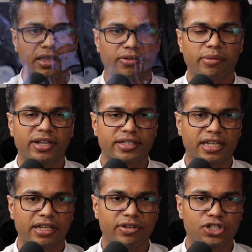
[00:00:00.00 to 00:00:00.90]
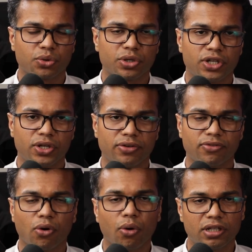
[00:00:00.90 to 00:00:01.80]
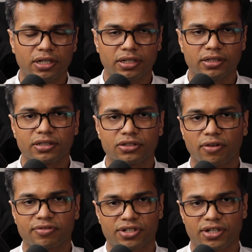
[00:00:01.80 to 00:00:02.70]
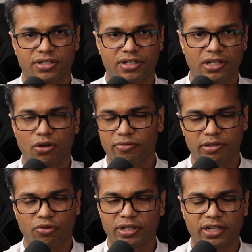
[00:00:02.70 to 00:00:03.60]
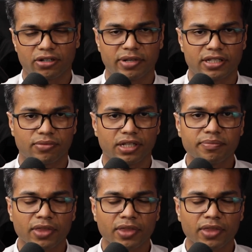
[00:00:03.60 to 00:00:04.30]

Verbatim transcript: Now MRI scan will show you if all the soft structures along with bone anatomy as well.